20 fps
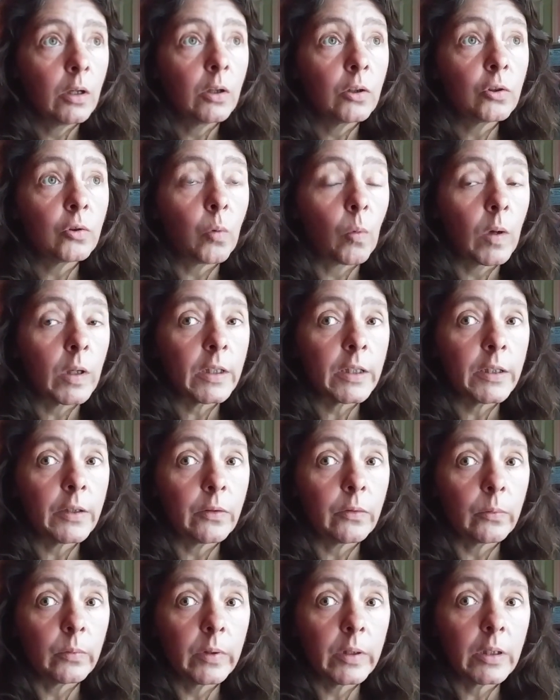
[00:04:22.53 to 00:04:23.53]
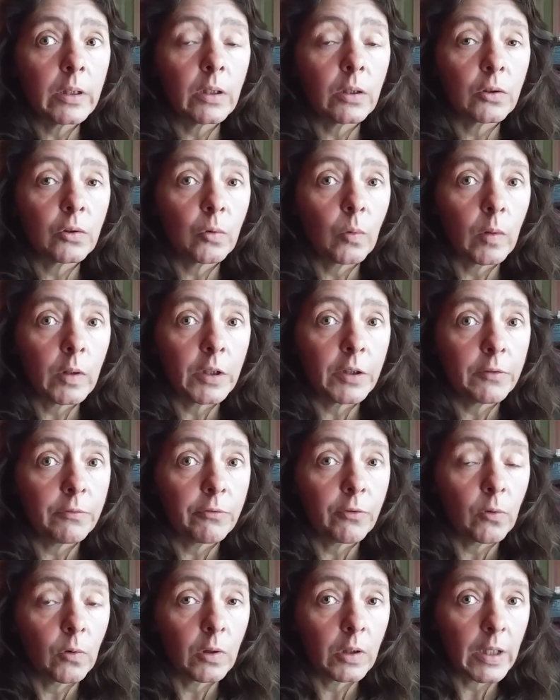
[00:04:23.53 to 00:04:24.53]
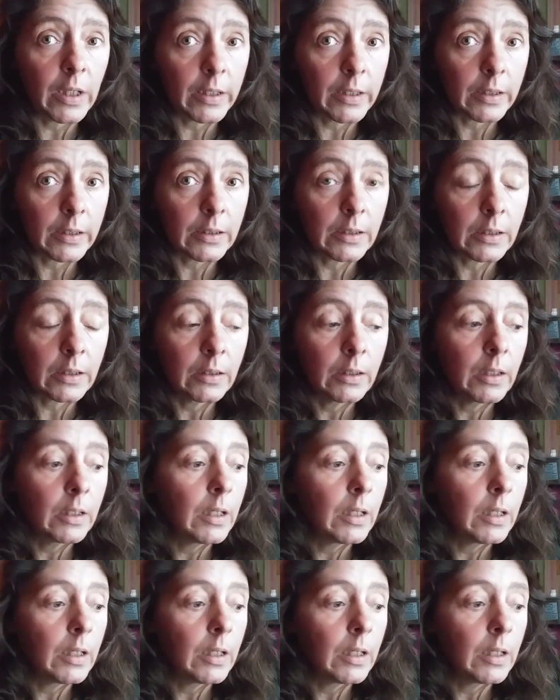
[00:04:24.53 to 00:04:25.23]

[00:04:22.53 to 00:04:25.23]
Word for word: 23 to 24 days.